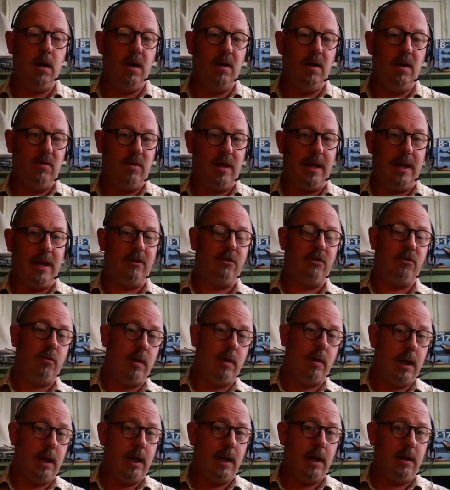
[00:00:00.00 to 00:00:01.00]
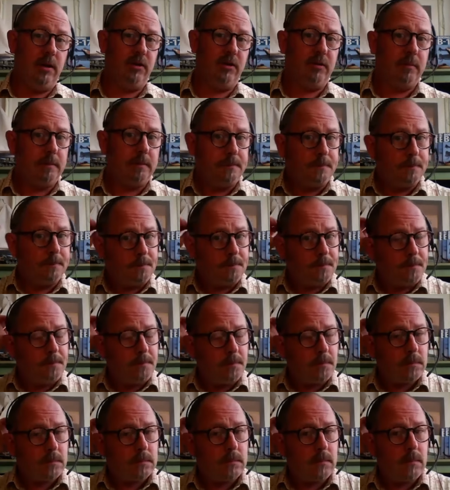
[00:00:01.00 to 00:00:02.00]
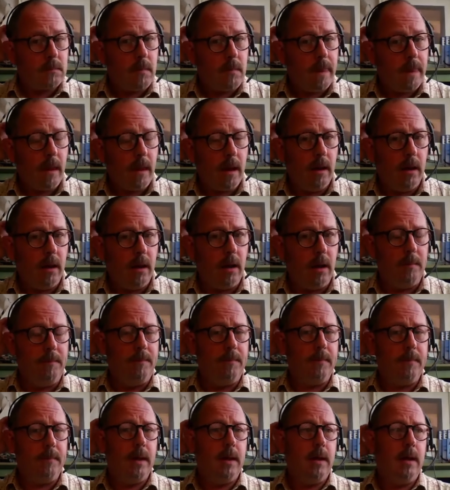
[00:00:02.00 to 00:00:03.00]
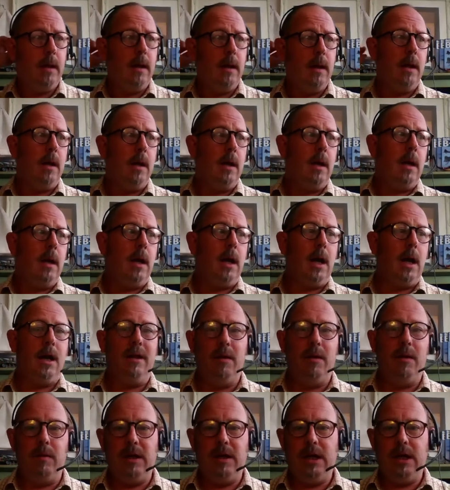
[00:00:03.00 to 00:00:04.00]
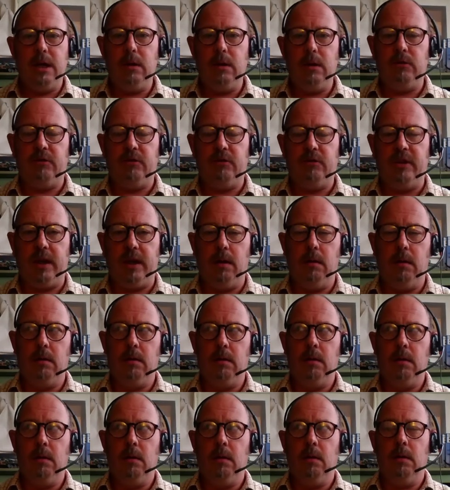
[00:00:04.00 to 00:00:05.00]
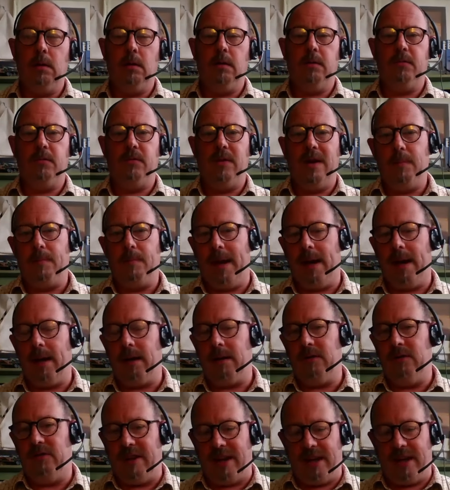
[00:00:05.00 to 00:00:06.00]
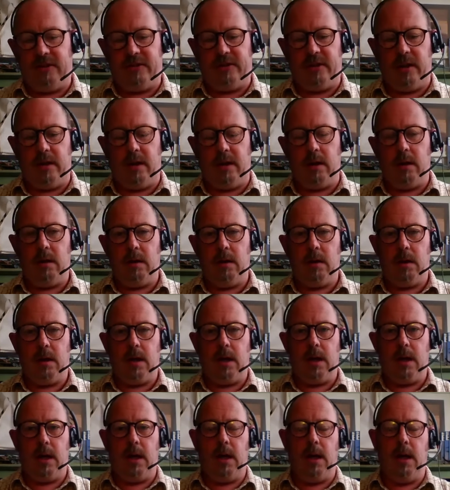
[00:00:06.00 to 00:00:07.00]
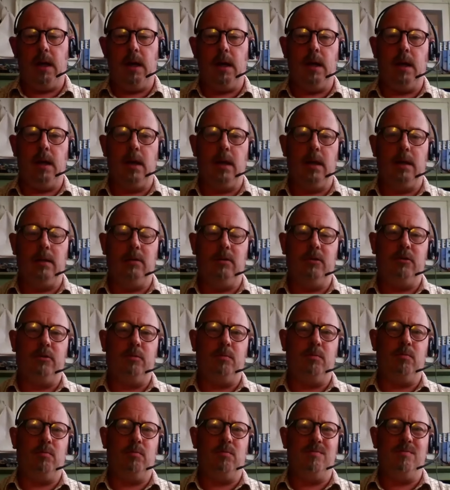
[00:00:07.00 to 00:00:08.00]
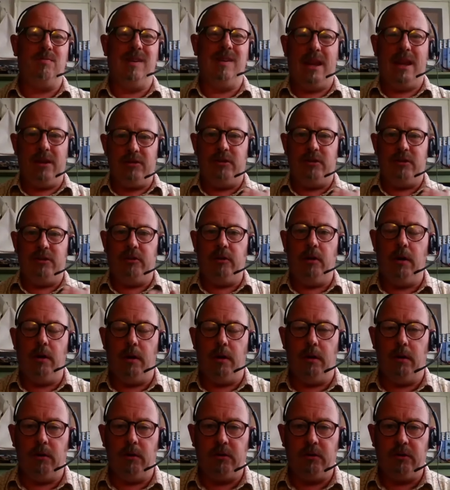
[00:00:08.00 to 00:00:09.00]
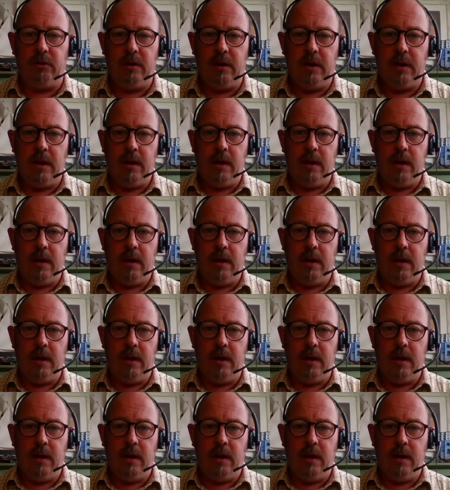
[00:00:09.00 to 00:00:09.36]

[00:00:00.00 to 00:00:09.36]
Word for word: over the next three years. Um, And they were using feedback, data, uh, and lessons learned